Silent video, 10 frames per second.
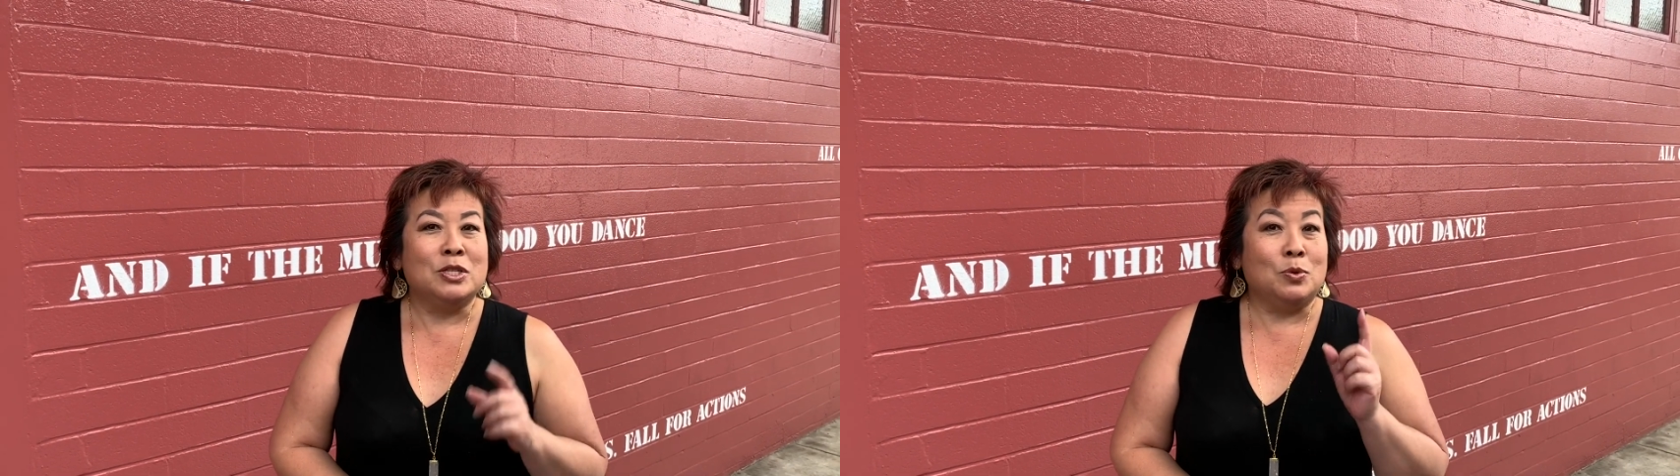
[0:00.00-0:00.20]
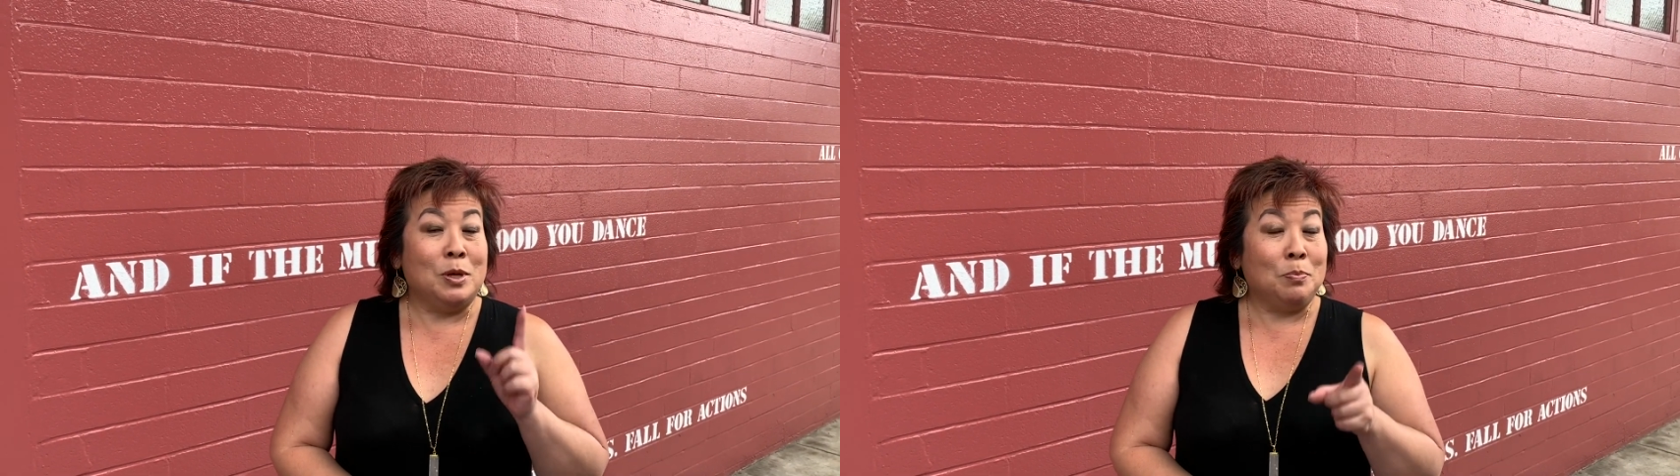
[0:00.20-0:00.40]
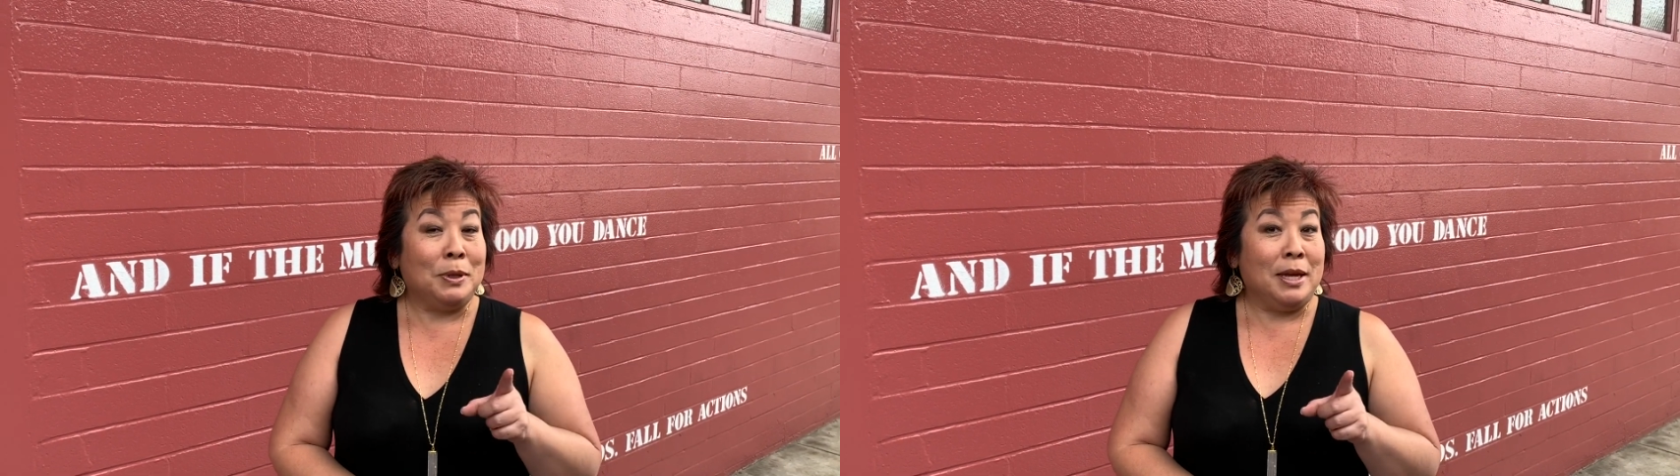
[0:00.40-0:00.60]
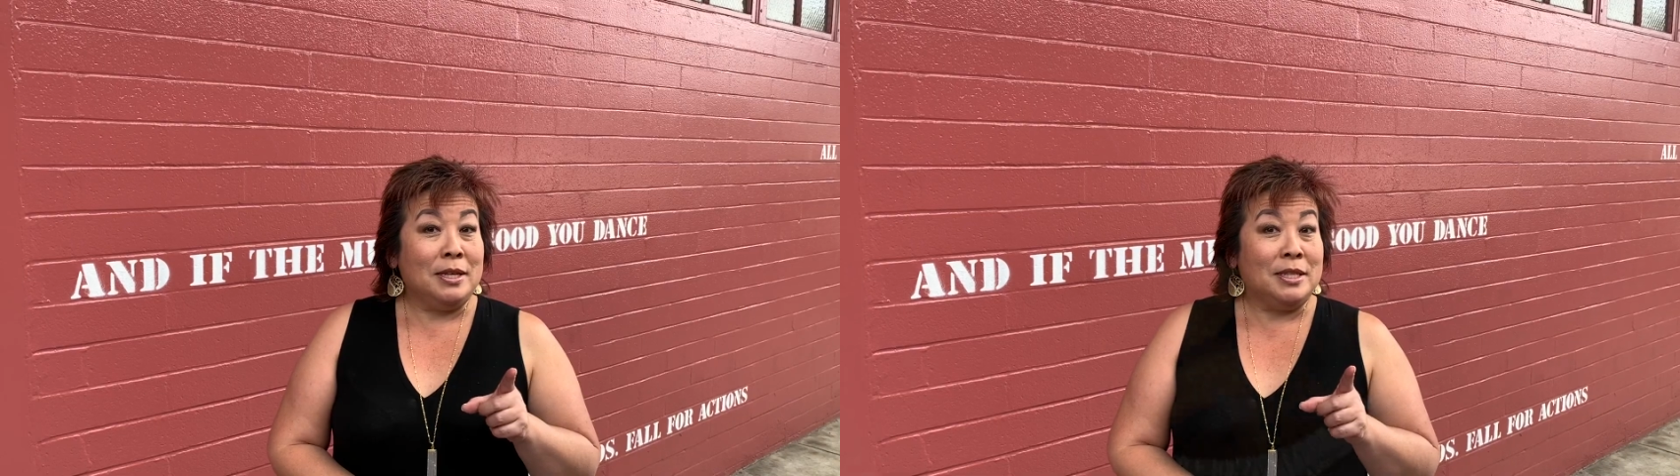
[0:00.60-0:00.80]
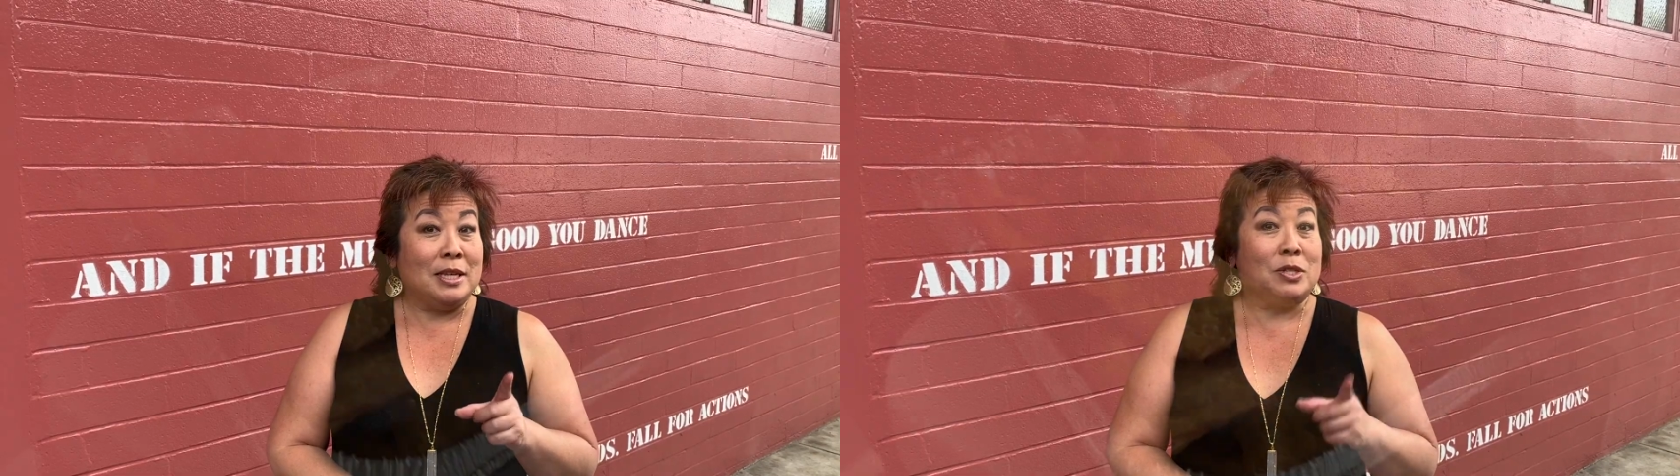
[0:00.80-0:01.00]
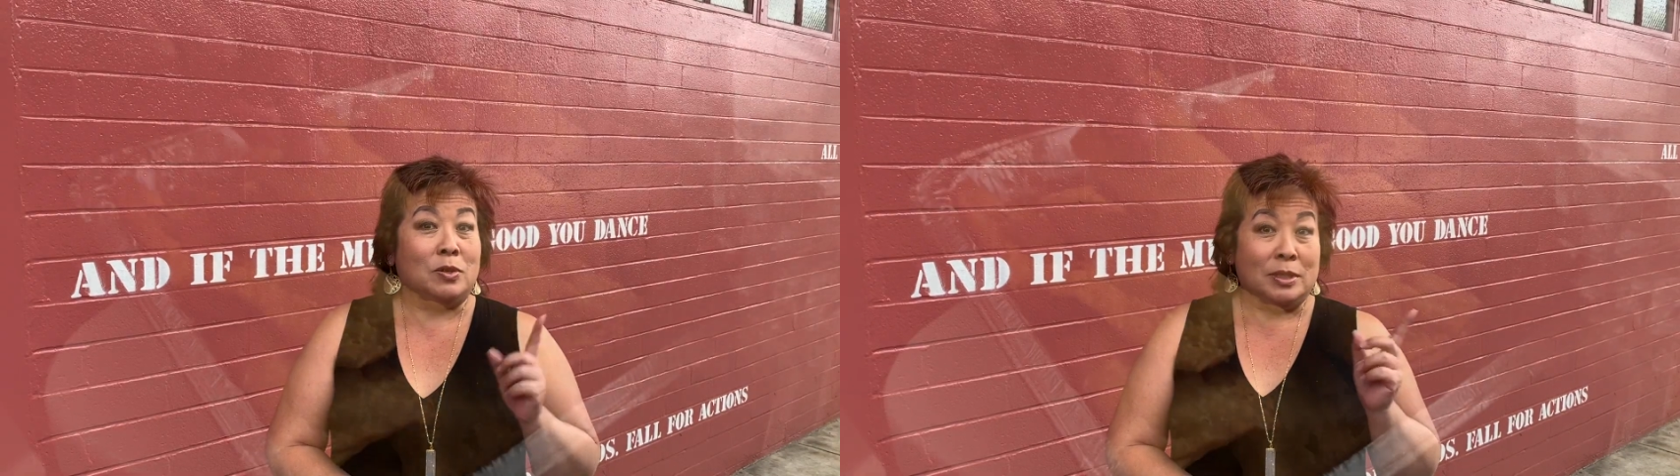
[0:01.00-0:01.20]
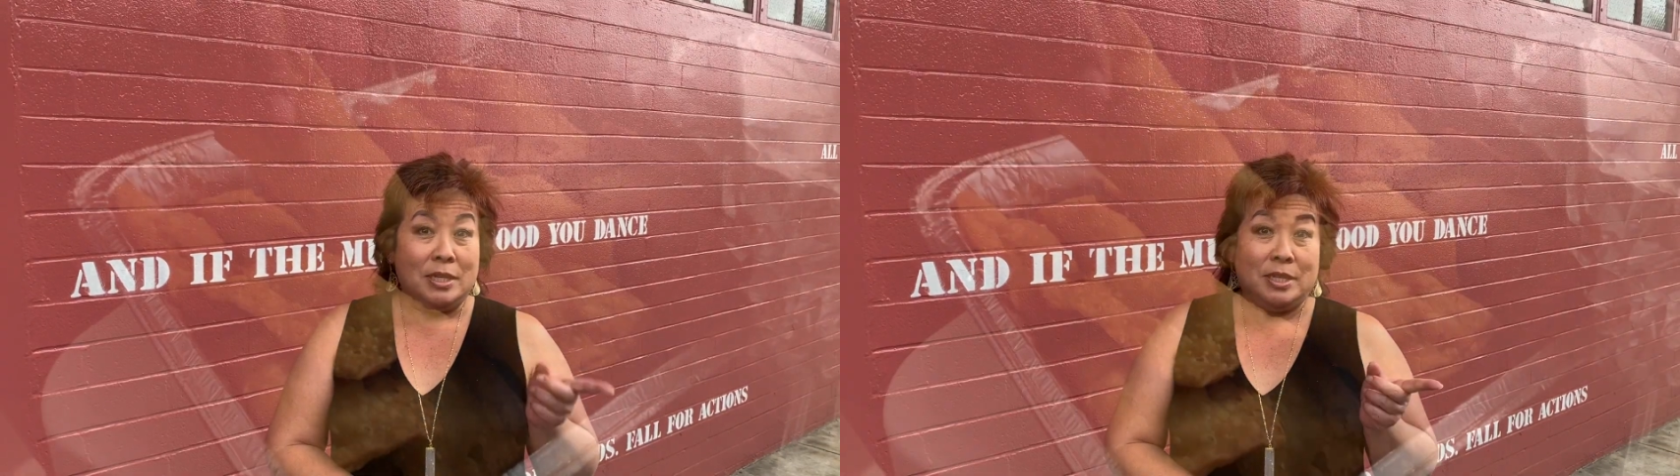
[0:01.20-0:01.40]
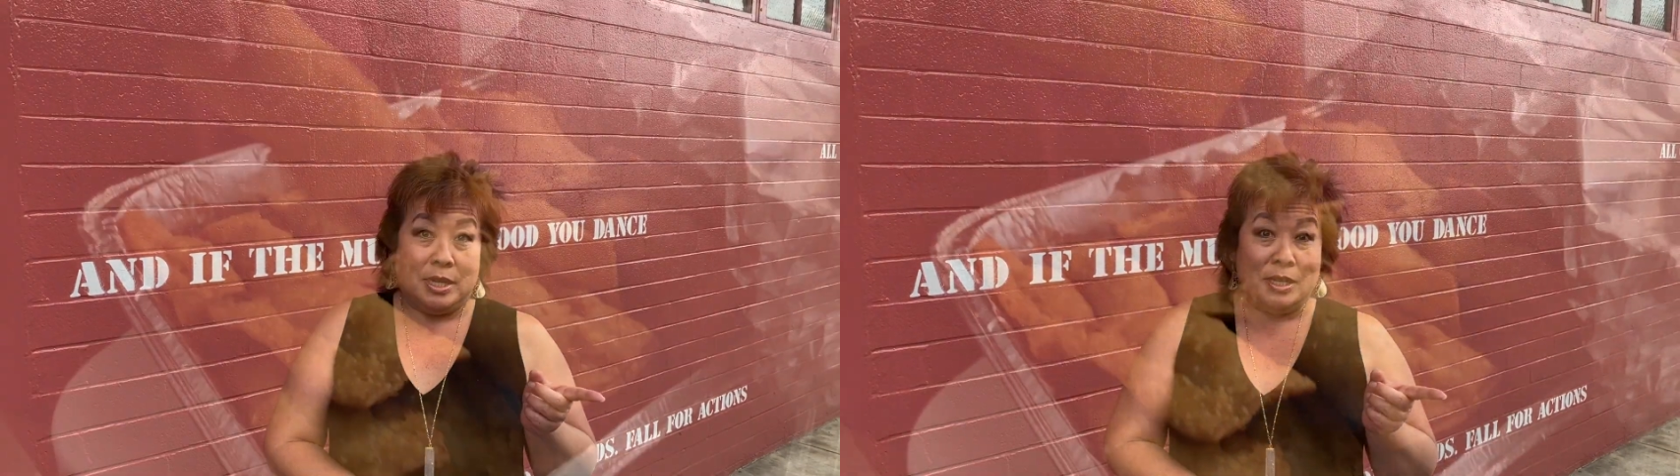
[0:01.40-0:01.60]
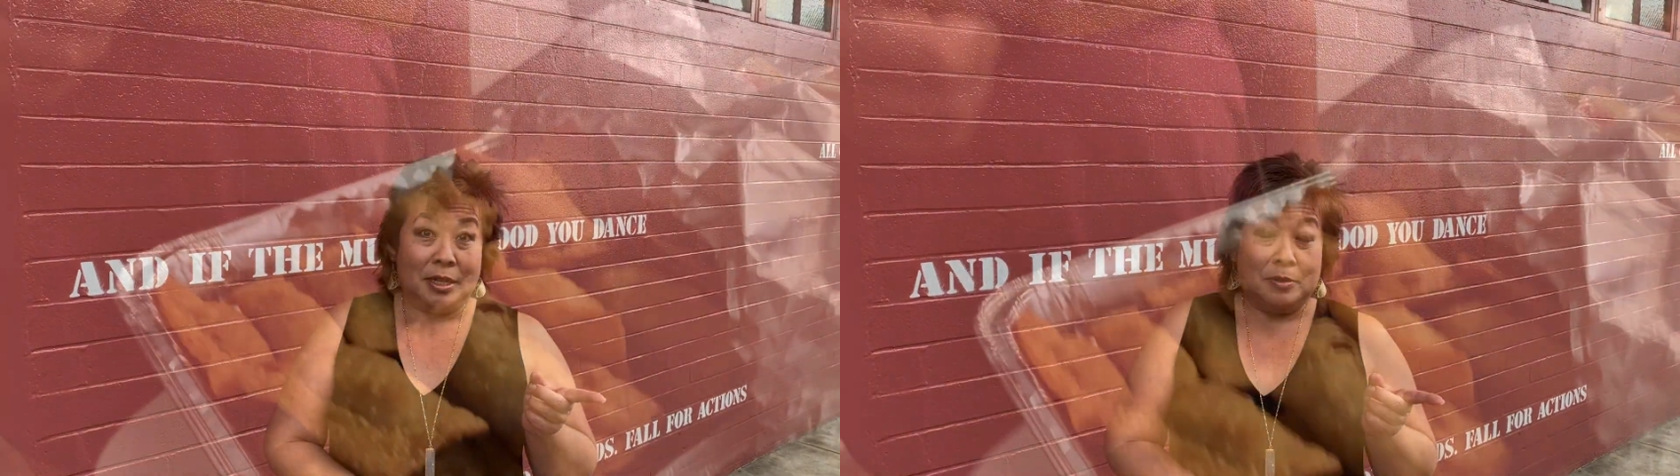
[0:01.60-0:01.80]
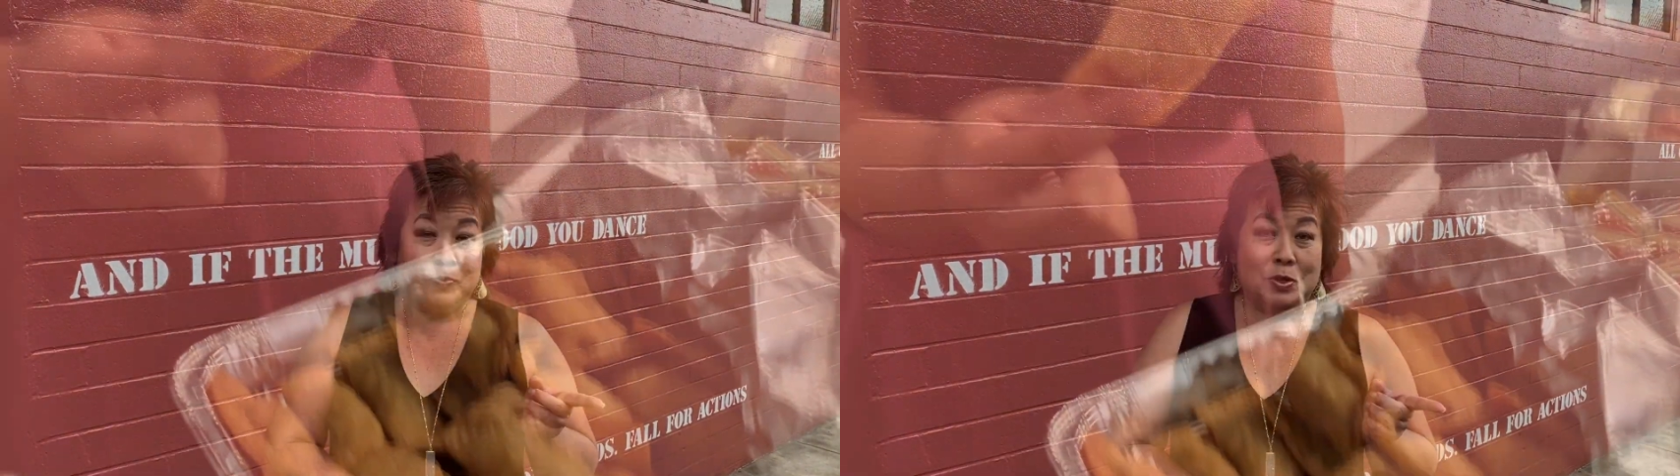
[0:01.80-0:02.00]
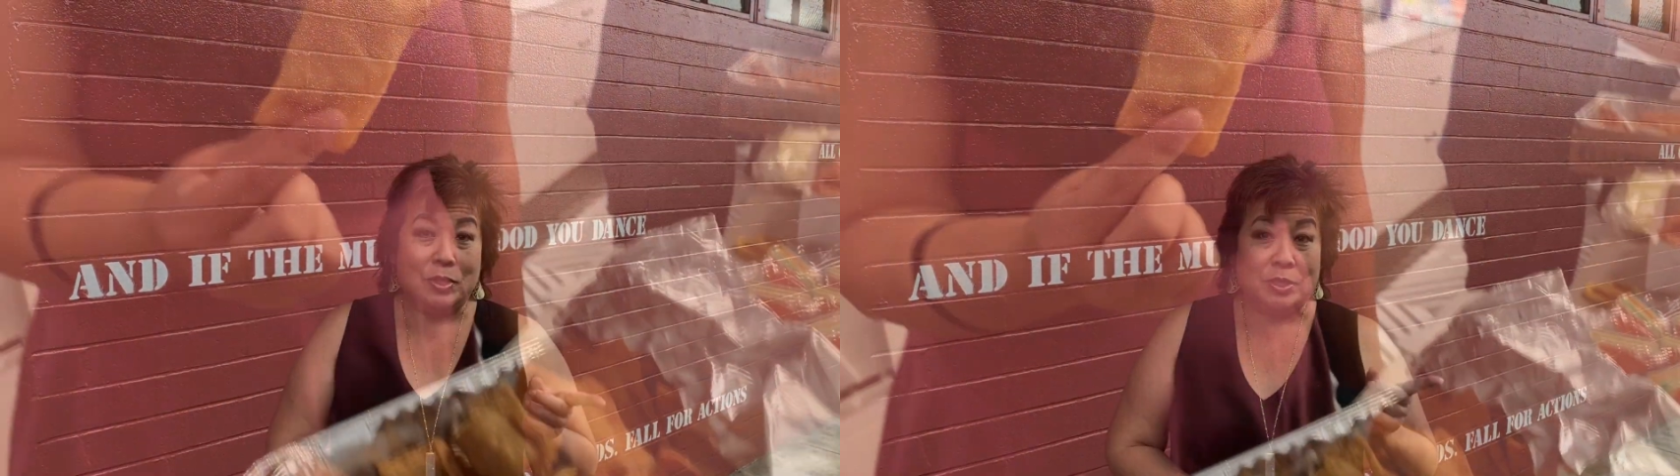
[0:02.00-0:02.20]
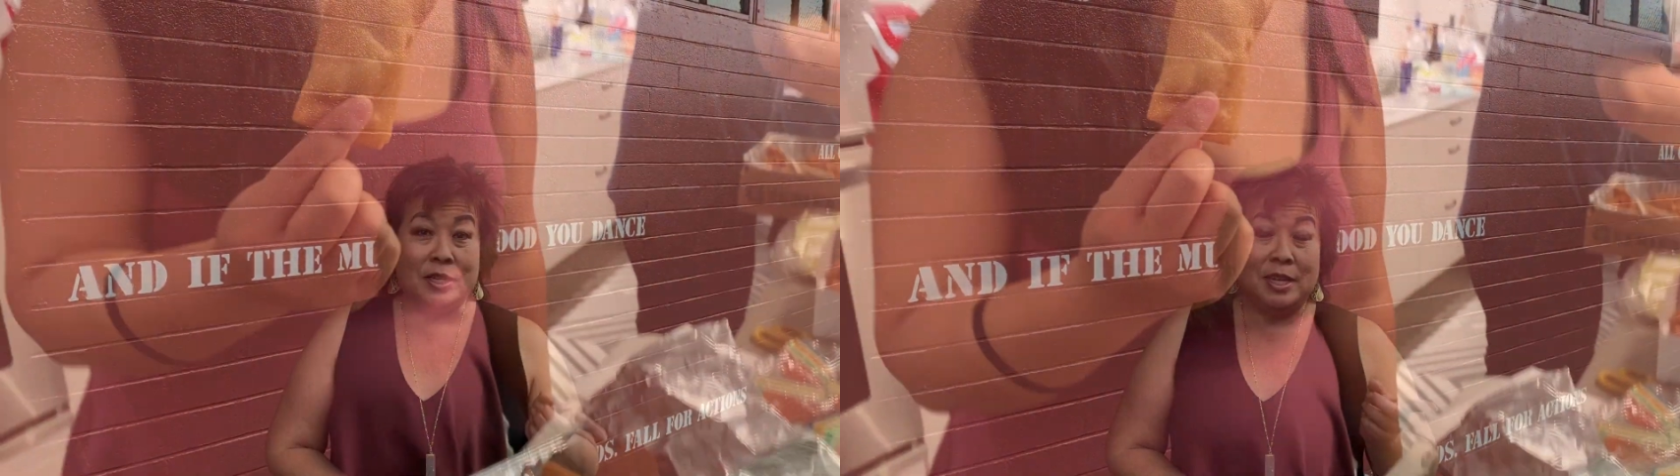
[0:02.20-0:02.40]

So one place is Golden Duck, which is on